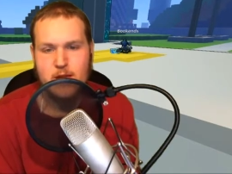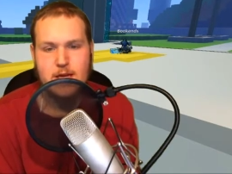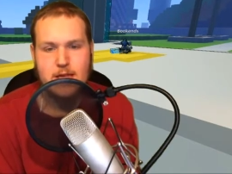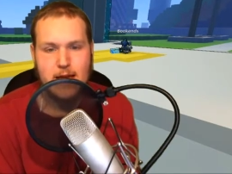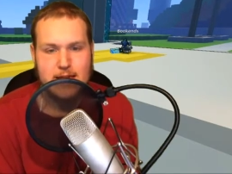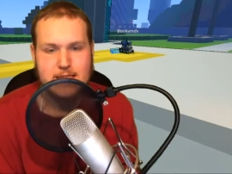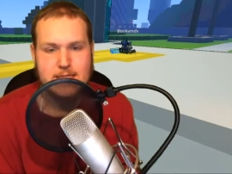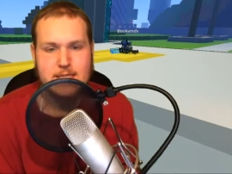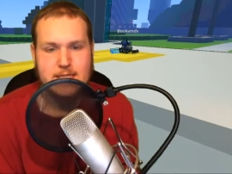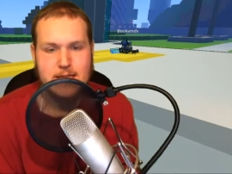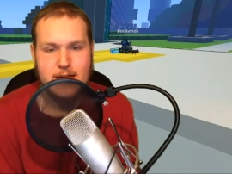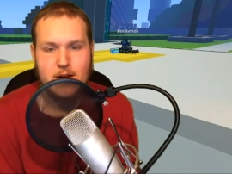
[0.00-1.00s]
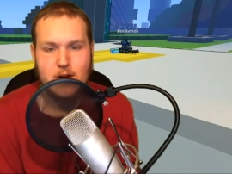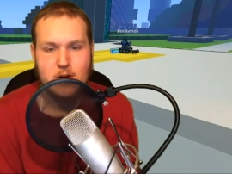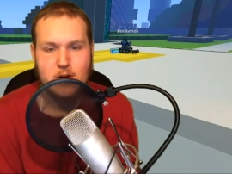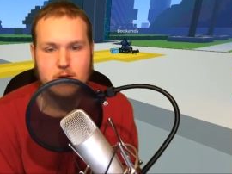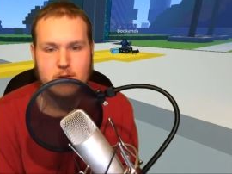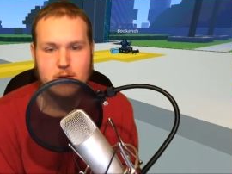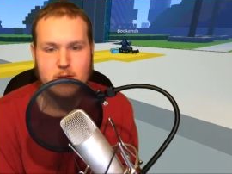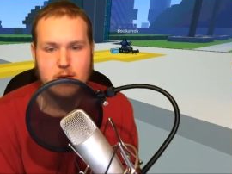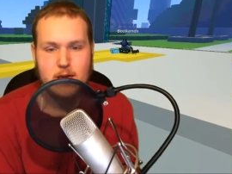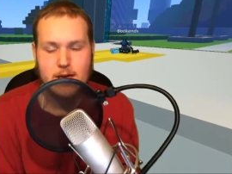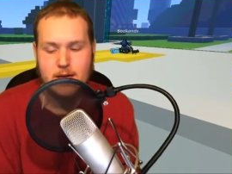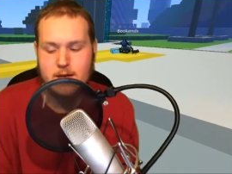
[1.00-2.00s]
classes that aren't
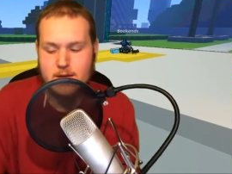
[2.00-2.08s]
alike